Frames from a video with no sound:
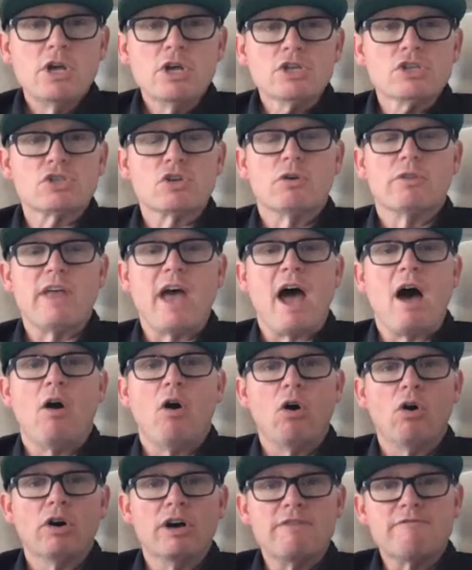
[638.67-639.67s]
So that
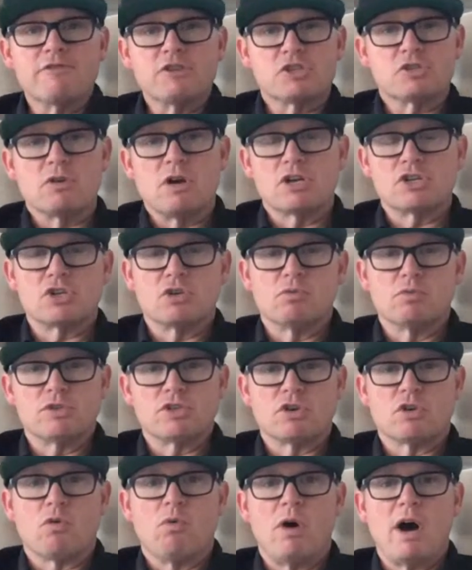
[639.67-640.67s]
whole infrastructure
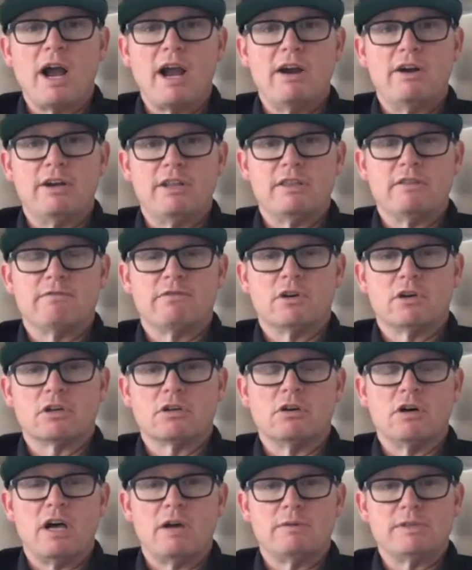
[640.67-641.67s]
was acquired in the
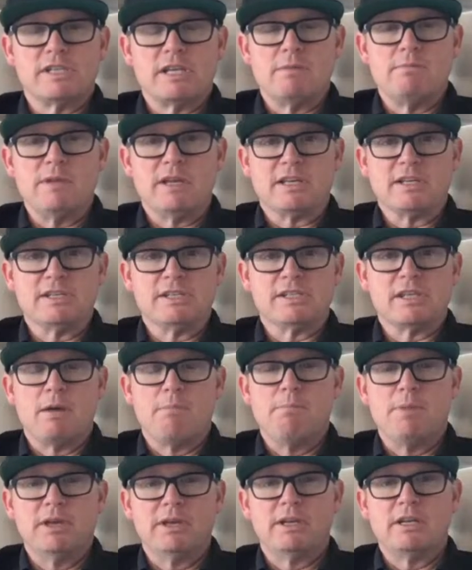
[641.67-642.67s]
vertical I was in because a
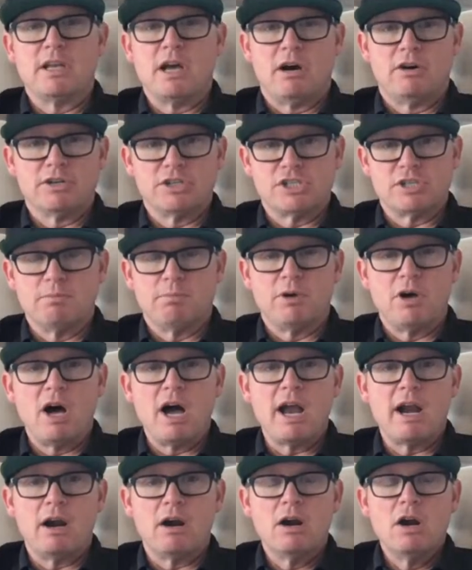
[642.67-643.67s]
$1 billion
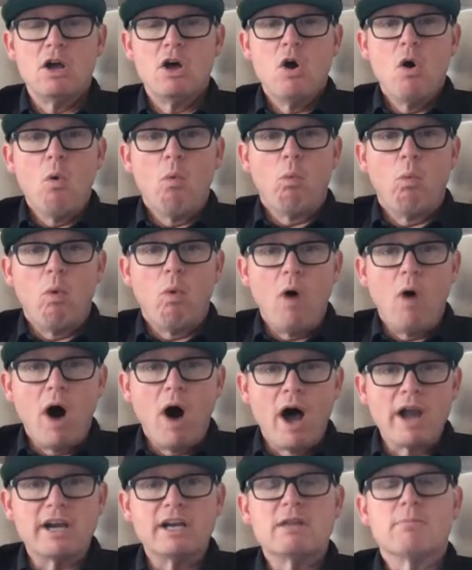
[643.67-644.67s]
supplier
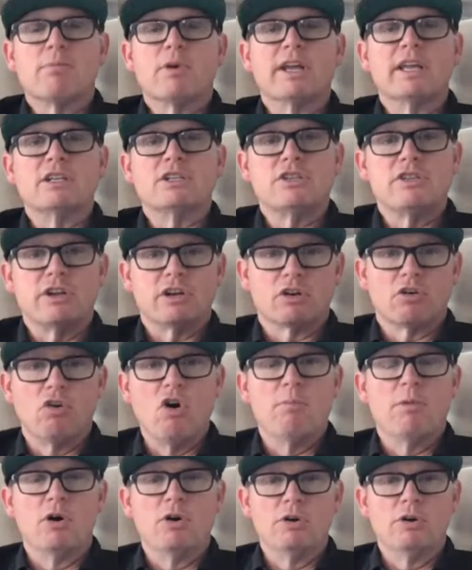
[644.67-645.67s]
wanted to bring it to their
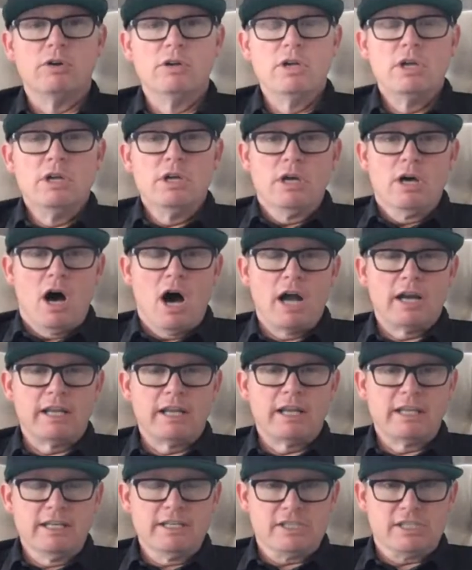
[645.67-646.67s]
global
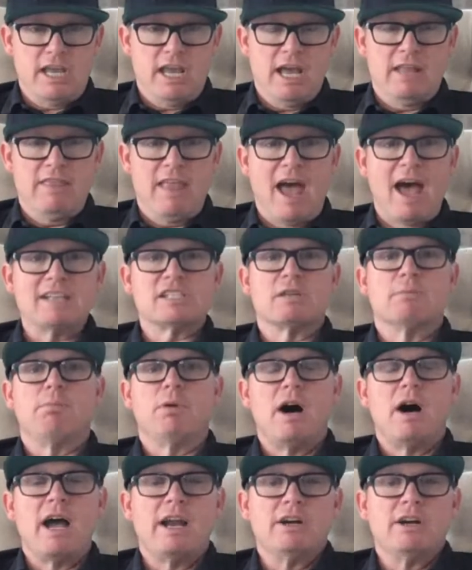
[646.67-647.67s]
audience, and that
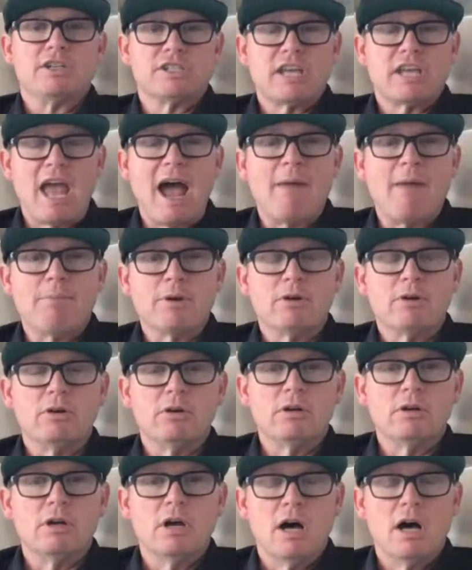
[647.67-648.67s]
supplier's
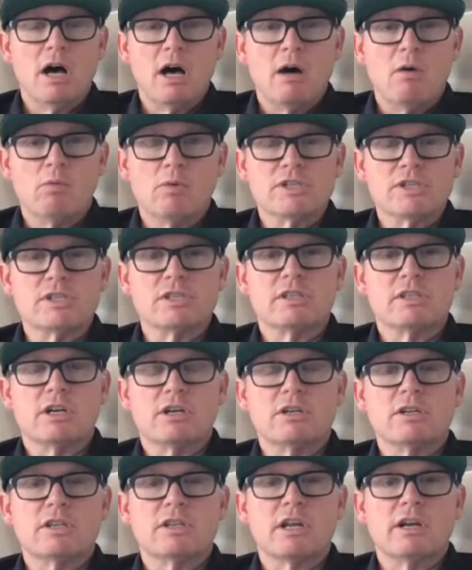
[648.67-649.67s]
capital was
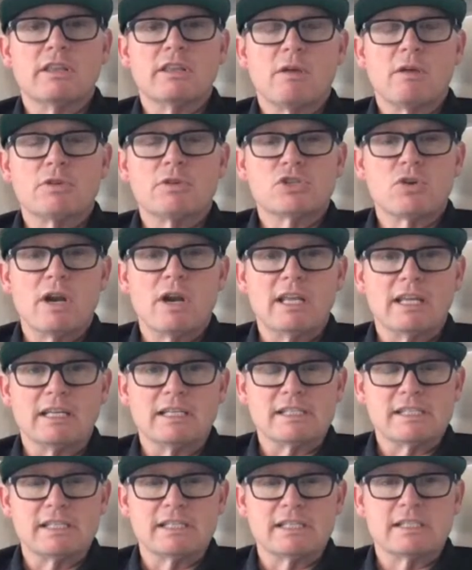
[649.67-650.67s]
they were trading
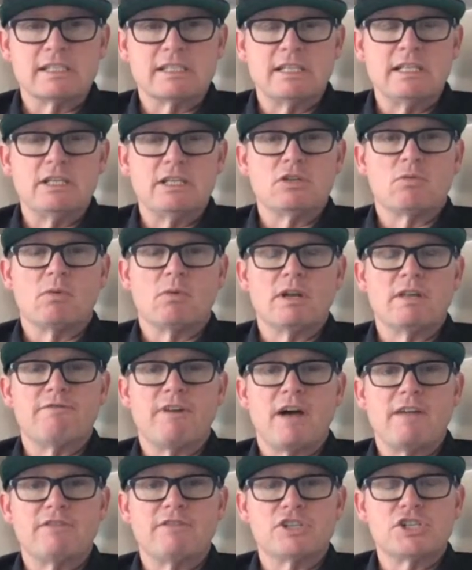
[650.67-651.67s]
at
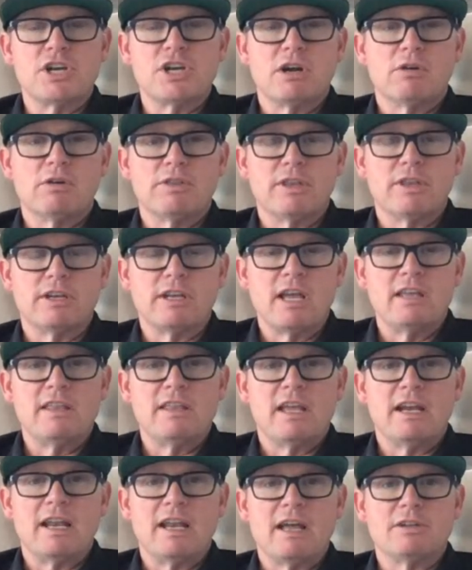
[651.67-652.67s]
$16.25 a share the day
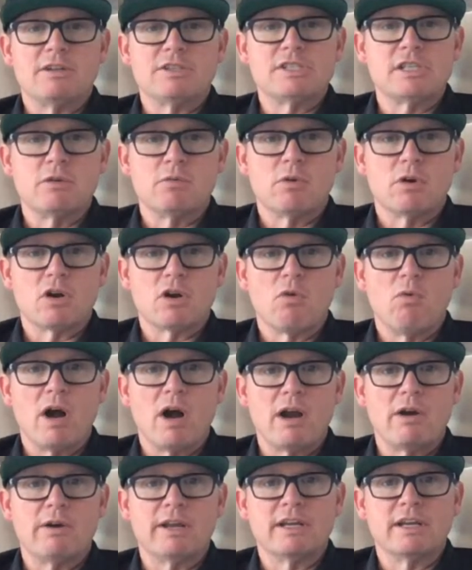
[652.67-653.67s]
they announced they were
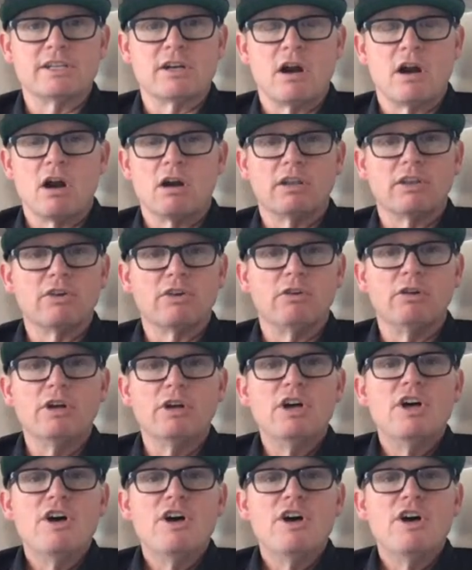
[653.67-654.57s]
acquiring our little